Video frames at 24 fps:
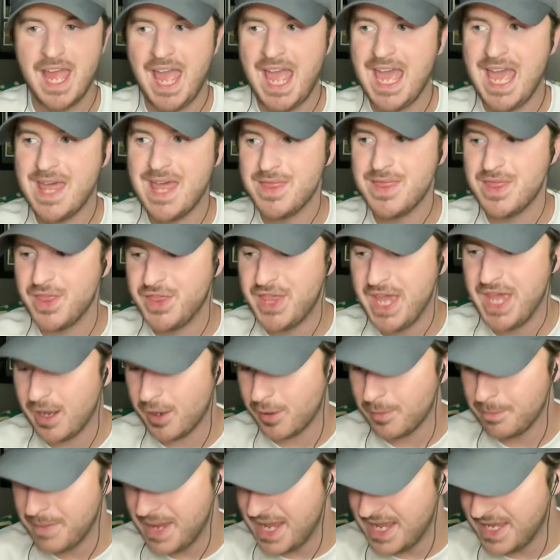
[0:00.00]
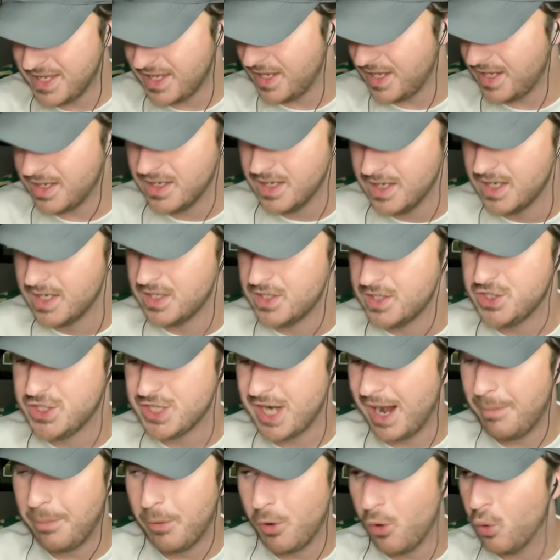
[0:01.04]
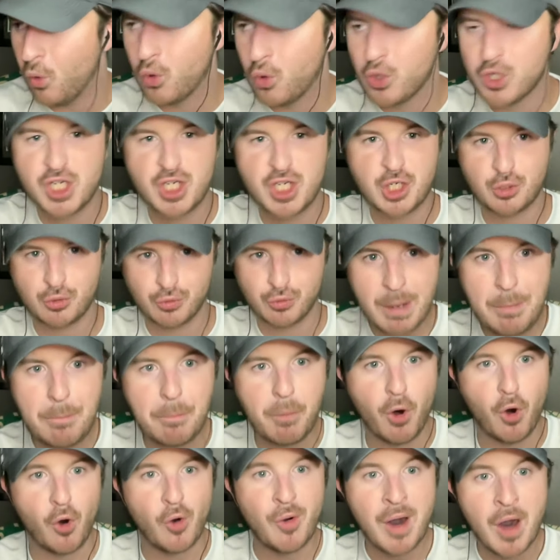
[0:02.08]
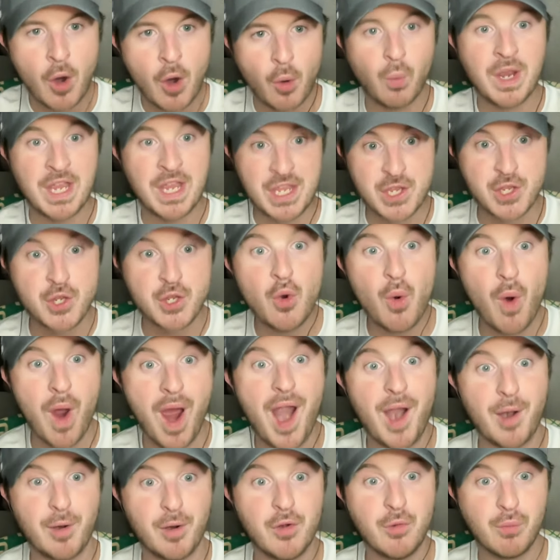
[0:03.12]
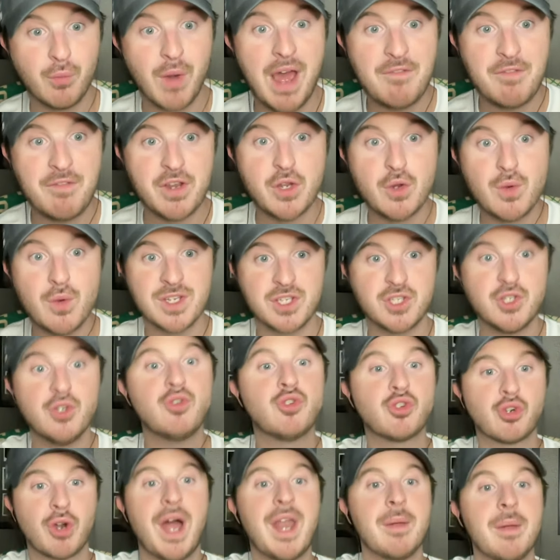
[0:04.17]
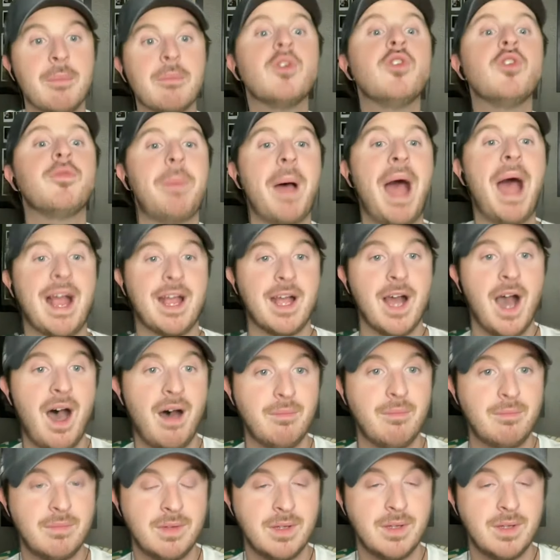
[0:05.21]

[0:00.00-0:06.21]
and they're making double or triple what you are in revenue as you try to move back up.